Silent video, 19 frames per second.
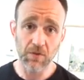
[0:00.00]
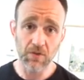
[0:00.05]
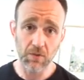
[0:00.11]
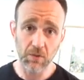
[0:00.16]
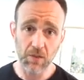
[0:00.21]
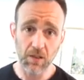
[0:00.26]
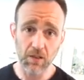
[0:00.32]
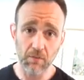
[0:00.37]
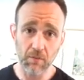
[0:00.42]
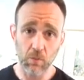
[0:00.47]
So
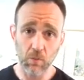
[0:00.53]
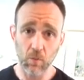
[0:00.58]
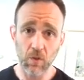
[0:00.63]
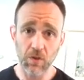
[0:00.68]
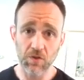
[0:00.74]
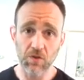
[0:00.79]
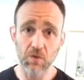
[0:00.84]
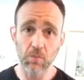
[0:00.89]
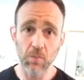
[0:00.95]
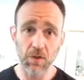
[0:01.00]
kind of
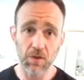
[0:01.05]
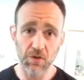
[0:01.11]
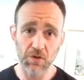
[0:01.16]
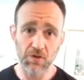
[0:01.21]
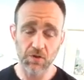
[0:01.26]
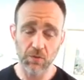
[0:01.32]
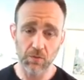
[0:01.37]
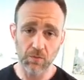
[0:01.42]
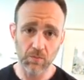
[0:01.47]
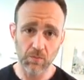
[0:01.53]
a 1-2 punch,
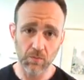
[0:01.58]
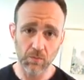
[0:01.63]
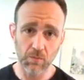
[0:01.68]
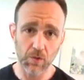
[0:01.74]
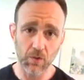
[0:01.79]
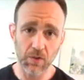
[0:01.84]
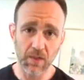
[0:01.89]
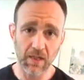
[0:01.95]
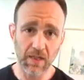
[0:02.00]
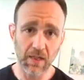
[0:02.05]
so
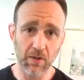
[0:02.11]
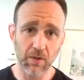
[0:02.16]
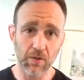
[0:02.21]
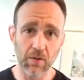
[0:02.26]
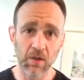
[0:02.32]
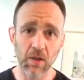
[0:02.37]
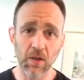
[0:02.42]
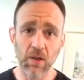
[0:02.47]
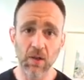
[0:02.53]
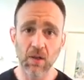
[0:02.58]
broken down
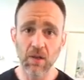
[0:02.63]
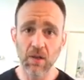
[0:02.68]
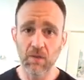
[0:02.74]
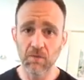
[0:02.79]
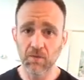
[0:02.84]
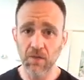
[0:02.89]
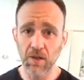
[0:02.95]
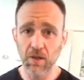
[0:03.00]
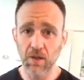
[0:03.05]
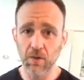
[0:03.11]
in
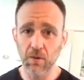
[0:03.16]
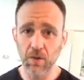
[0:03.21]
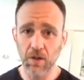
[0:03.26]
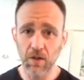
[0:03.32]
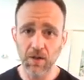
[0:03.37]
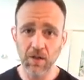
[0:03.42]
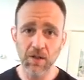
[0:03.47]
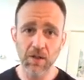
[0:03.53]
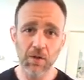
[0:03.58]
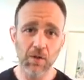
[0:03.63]
video and
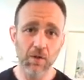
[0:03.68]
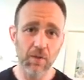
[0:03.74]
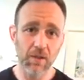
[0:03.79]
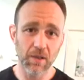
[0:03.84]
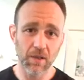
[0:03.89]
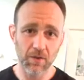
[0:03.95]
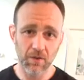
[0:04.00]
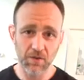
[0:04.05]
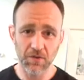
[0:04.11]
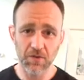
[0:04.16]
audio and
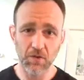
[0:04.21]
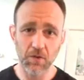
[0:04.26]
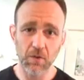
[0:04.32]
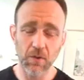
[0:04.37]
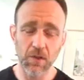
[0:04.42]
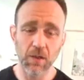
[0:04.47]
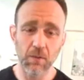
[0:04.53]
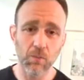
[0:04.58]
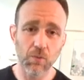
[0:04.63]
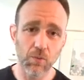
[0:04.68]
then
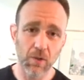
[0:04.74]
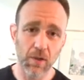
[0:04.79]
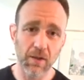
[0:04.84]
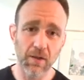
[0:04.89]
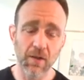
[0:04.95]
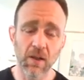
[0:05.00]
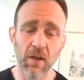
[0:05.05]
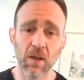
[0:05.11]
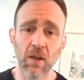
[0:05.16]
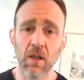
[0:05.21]
also in
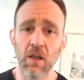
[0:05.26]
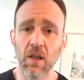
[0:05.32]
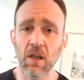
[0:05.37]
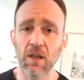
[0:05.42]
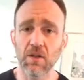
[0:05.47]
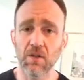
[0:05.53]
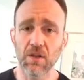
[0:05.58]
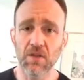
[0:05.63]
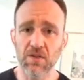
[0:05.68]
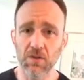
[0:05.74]
print.
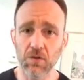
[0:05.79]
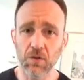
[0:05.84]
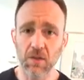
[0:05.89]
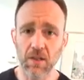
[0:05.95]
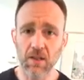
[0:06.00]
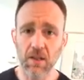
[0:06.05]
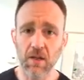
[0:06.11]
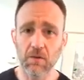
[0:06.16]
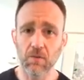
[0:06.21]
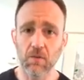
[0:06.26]
And you can still
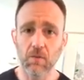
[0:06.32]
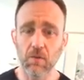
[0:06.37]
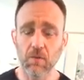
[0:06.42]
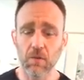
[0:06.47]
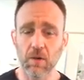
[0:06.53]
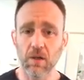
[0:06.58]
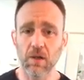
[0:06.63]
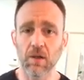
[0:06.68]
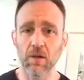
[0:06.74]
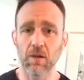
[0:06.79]
get that for
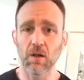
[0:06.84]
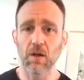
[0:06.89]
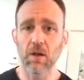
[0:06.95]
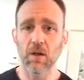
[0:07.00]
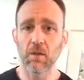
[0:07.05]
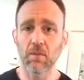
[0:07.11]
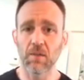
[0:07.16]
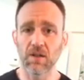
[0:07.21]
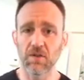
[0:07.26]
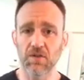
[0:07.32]
free.
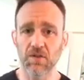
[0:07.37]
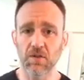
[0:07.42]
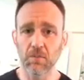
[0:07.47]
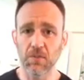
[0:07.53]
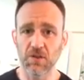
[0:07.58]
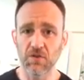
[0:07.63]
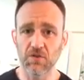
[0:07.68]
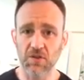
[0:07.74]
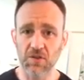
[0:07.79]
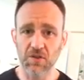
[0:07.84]
It used to
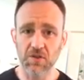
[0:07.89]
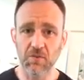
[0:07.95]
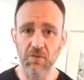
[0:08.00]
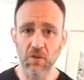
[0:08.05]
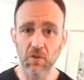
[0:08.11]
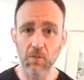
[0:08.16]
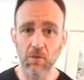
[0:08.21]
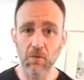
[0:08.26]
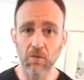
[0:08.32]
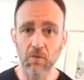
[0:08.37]
be just
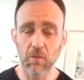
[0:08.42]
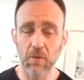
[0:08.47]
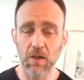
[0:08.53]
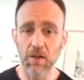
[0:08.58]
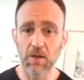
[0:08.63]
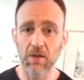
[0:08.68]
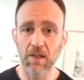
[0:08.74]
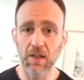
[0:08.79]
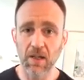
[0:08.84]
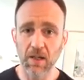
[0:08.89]
available for my
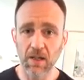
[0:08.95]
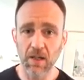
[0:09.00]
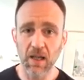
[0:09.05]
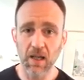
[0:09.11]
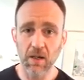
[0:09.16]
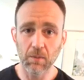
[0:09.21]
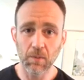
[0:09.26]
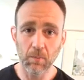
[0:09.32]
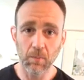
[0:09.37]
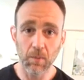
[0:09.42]
online
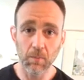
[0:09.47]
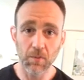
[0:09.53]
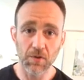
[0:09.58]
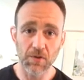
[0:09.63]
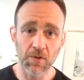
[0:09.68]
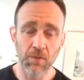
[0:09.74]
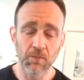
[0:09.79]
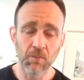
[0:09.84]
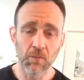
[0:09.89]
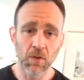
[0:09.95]
academy
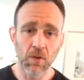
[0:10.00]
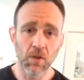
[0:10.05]
members.